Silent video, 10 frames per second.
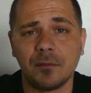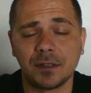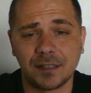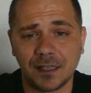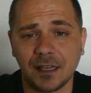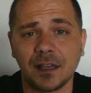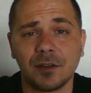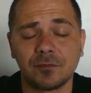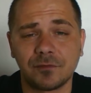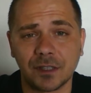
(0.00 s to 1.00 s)
That's like
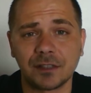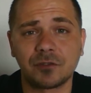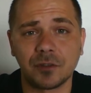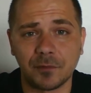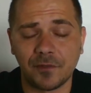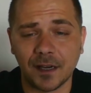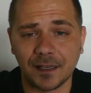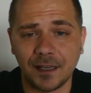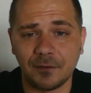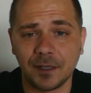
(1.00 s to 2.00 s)
a freaking triple fucking
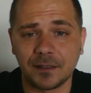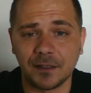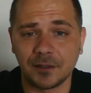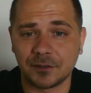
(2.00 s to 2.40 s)
A right there.